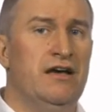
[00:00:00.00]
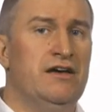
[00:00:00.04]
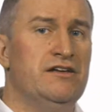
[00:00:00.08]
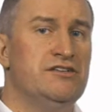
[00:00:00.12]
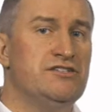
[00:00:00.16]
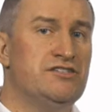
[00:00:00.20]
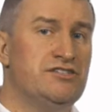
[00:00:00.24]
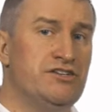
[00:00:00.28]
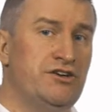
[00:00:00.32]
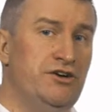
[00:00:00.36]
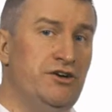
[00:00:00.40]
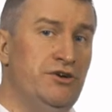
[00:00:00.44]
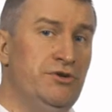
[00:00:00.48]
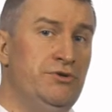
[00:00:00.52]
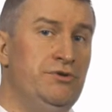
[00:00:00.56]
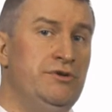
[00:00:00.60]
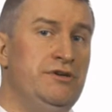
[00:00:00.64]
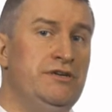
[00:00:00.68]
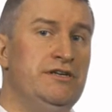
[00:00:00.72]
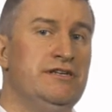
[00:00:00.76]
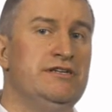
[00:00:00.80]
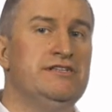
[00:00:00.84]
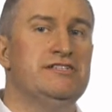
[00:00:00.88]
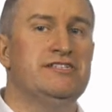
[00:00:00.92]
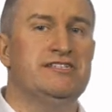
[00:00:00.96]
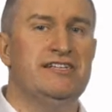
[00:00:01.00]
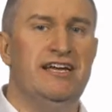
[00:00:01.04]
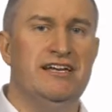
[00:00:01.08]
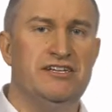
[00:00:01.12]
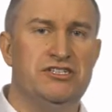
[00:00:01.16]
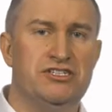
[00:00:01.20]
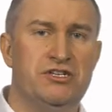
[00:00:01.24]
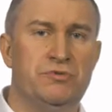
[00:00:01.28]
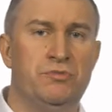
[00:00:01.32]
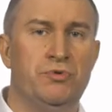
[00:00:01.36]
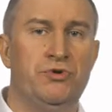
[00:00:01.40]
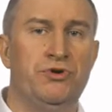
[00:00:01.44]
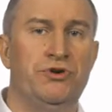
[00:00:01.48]
So,
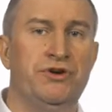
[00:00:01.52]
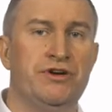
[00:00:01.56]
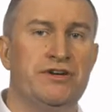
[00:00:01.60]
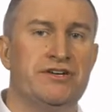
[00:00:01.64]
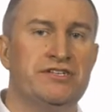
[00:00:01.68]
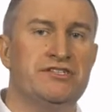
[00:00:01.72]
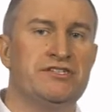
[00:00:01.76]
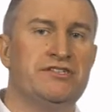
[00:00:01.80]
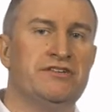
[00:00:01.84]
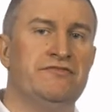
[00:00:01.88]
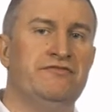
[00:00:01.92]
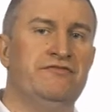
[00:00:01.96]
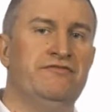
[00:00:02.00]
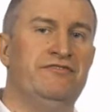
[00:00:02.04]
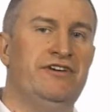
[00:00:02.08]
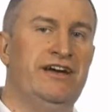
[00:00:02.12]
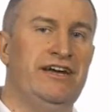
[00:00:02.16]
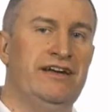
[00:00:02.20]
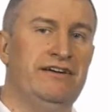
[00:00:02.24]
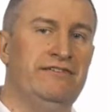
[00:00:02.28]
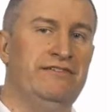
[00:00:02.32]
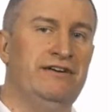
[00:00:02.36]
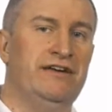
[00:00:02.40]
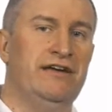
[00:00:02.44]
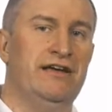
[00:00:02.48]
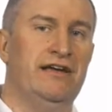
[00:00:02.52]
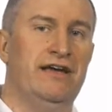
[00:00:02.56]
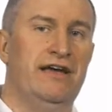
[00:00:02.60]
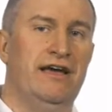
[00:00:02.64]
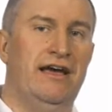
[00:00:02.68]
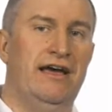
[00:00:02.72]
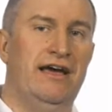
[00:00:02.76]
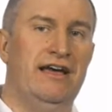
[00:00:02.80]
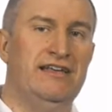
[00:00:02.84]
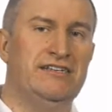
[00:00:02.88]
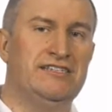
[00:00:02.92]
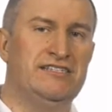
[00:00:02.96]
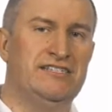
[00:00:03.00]
StatJR works via
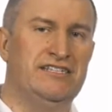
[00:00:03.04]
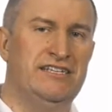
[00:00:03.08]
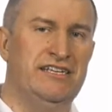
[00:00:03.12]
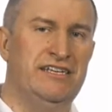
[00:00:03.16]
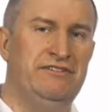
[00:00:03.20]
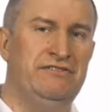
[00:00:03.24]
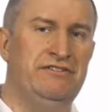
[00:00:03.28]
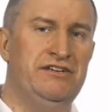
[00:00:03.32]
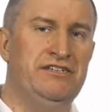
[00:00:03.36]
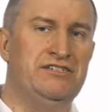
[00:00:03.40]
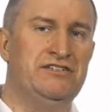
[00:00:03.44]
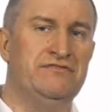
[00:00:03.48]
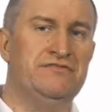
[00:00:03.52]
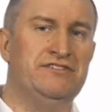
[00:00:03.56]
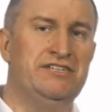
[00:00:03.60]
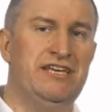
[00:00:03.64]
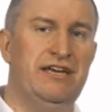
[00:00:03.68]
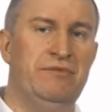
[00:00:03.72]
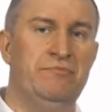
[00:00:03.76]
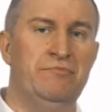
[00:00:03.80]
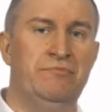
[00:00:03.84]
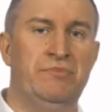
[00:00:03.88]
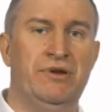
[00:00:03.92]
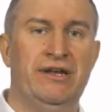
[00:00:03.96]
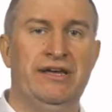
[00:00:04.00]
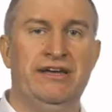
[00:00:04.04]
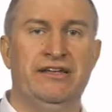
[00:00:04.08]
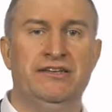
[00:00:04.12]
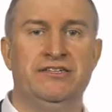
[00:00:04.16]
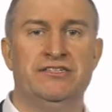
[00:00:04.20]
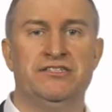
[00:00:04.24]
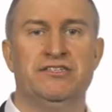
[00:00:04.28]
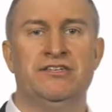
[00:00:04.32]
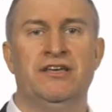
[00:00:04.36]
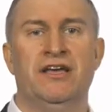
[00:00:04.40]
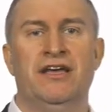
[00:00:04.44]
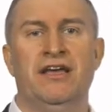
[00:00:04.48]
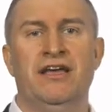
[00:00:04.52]
a series of
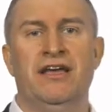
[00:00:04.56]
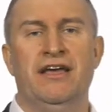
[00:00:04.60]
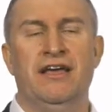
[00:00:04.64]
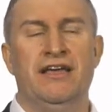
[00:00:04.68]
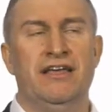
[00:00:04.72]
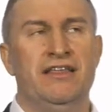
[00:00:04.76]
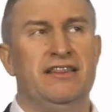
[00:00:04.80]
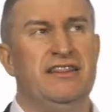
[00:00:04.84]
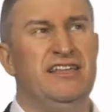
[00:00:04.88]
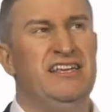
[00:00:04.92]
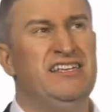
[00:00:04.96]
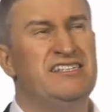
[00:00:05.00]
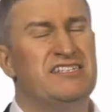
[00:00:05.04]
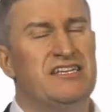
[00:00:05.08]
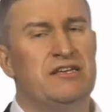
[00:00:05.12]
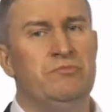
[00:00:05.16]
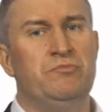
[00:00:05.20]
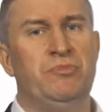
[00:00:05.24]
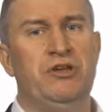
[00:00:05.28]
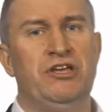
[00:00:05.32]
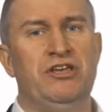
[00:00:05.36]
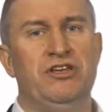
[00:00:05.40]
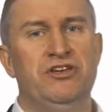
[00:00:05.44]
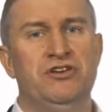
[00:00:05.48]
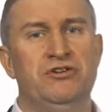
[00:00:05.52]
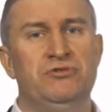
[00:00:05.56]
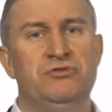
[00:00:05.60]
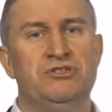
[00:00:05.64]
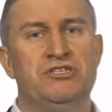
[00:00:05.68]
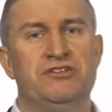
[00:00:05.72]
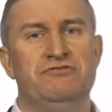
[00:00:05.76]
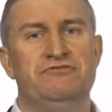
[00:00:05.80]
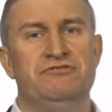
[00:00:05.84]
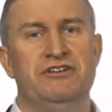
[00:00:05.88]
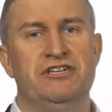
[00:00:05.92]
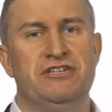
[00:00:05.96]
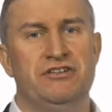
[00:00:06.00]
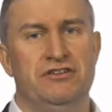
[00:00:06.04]
templates. These can be
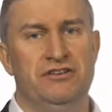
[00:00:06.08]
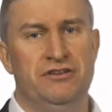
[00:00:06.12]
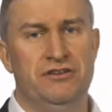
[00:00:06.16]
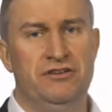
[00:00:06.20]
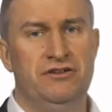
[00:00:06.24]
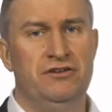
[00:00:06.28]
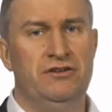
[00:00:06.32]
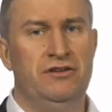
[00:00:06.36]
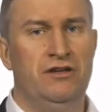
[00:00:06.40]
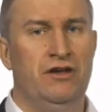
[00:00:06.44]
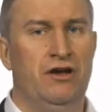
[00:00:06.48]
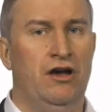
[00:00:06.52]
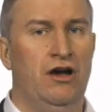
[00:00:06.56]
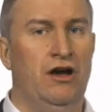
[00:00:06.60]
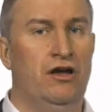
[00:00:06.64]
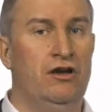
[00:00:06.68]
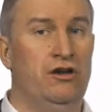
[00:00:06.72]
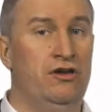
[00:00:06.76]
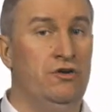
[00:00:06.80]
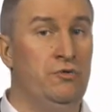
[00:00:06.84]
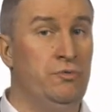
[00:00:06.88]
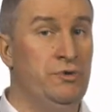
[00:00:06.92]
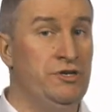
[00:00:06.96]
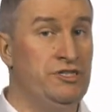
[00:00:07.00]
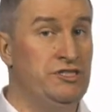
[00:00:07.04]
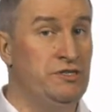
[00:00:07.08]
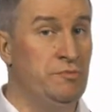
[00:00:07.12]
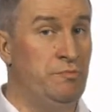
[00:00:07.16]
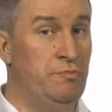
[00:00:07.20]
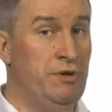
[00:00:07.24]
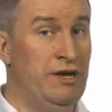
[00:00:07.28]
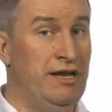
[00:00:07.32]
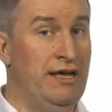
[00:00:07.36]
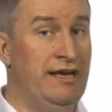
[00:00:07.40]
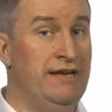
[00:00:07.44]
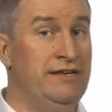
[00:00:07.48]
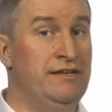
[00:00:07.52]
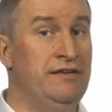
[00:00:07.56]
user-written, although we
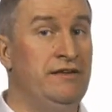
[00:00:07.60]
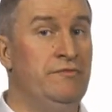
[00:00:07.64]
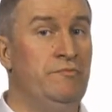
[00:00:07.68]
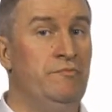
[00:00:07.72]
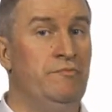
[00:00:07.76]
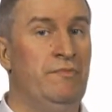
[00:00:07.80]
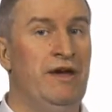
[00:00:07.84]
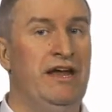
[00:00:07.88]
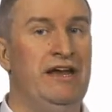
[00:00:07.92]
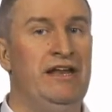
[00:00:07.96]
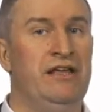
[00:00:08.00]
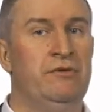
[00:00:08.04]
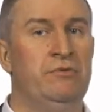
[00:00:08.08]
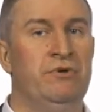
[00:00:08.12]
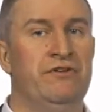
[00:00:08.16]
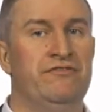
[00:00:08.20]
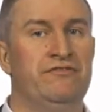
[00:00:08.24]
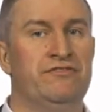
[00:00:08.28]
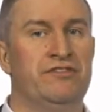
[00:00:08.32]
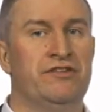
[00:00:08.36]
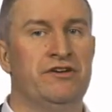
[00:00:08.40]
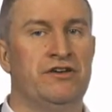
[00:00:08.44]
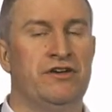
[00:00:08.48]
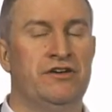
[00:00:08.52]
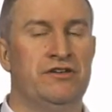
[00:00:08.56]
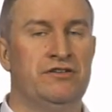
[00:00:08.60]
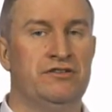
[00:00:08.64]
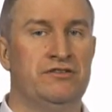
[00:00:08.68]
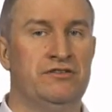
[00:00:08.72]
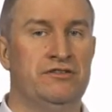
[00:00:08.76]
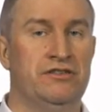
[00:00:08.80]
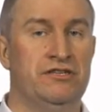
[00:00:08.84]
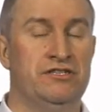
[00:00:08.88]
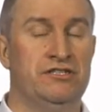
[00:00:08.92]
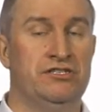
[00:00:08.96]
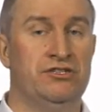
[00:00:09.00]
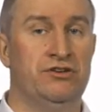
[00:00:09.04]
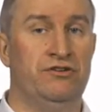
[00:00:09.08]
supply many with
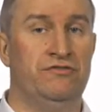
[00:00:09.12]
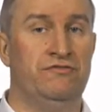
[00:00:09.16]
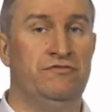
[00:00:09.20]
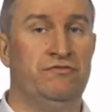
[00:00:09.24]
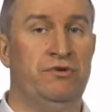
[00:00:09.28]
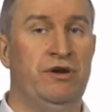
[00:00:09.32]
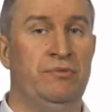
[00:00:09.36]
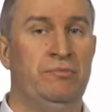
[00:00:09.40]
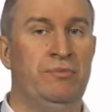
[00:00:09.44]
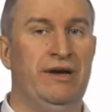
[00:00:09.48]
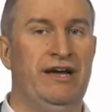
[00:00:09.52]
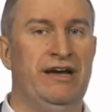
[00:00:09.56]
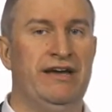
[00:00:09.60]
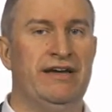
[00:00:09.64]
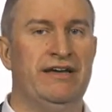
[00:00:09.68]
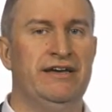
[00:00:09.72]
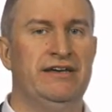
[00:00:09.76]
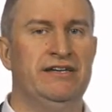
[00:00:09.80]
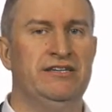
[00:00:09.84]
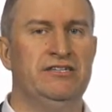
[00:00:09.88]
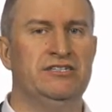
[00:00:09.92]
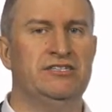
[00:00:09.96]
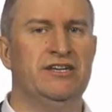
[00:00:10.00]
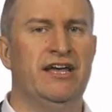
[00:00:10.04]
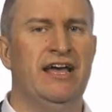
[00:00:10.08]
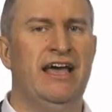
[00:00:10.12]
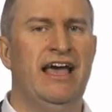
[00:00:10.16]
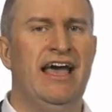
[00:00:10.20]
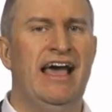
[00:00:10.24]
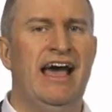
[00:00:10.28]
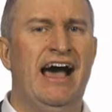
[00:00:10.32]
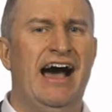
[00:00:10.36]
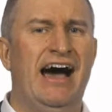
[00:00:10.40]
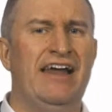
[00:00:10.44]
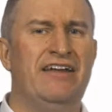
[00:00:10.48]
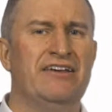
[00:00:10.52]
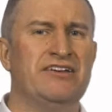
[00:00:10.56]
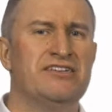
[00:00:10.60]
the software package,
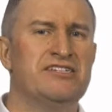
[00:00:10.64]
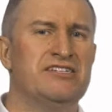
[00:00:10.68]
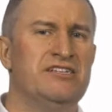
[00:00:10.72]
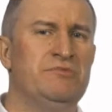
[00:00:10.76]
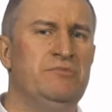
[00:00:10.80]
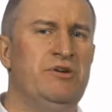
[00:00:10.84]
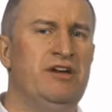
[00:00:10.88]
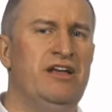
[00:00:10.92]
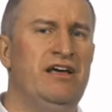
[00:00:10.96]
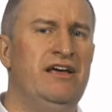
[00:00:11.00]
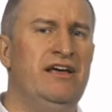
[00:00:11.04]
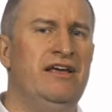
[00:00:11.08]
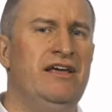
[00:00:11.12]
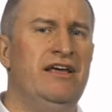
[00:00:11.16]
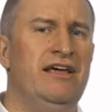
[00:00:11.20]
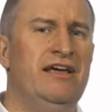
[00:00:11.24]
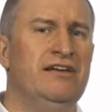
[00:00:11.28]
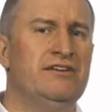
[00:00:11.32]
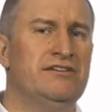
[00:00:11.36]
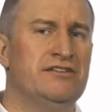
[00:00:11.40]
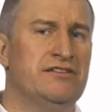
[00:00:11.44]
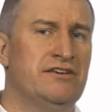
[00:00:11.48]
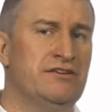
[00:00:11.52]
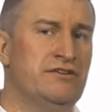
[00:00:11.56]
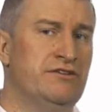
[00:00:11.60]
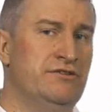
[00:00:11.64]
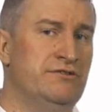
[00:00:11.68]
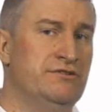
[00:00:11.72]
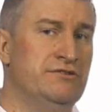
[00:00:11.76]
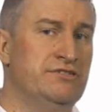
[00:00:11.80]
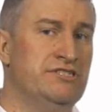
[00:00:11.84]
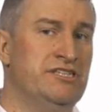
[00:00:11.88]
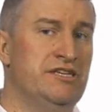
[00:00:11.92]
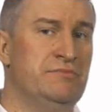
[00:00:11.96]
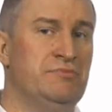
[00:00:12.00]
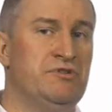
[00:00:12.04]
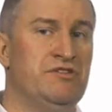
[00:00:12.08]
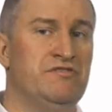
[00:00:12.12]
and are similar to the
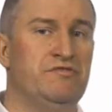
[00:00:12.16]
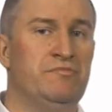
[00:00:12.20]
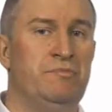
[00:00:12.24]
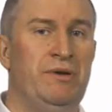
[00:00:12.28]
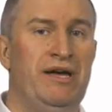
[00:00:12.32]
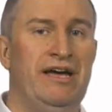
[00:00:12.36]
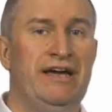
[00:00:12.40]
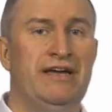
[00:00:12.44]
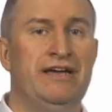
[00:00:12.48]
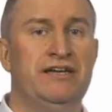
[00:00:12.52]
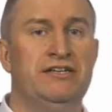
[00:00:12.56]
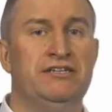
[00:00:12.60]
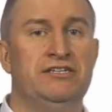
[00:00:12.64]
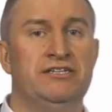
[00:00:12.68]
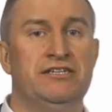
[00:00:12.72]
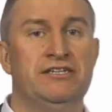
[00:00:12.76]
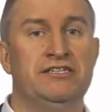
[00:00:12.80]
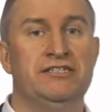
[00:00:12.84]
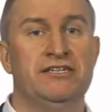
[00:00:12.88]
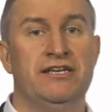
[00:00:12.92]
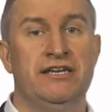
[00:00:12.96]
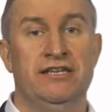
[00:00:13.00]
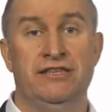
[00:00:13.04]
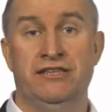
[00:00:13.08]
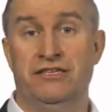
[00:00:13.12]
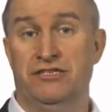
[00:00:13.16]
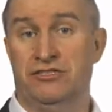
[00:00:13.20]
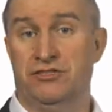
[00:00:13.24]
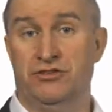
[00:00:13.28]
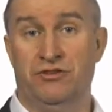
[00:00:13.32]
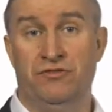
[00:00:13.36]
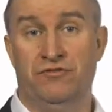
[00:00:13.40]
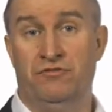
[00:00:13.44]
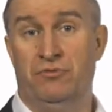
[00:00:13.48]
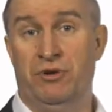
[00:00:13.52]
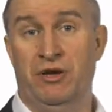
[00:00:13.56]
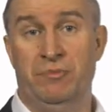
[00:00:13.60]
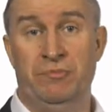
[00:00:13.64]
concept of packages in the
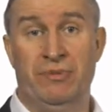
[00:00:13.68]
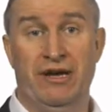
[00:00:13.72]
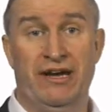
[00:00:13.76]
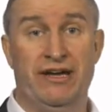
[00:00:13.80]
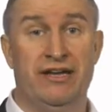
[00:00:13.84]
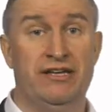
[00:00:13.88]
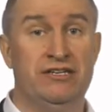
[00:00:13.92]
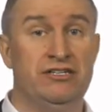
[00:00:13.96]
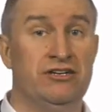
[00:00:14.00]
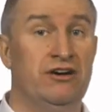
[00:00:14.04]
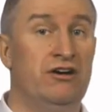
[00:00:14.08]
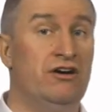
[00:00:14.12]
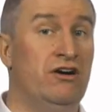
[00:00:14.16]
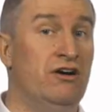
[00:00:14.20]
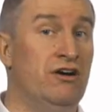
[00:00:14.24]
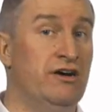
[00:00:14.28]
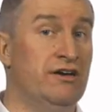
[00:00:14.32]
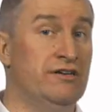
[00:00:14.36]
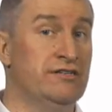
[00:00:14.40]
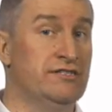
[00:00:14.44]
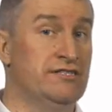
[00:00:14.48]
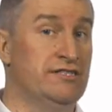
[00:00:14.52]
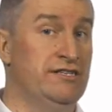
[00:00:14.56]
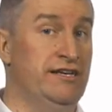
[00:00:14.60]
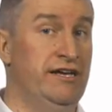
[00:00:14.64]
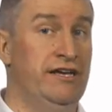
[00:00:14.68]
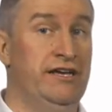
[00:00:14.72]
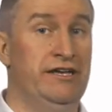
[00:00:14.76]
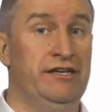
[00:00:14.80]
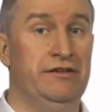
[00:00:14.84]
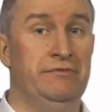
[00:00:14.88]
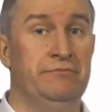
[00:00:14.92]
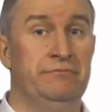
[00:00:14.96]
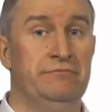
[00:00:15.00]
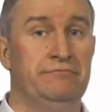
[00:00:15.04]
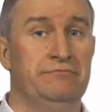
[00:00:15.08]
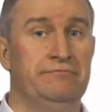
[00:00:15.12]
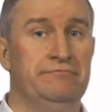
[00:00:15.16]
software package R, say.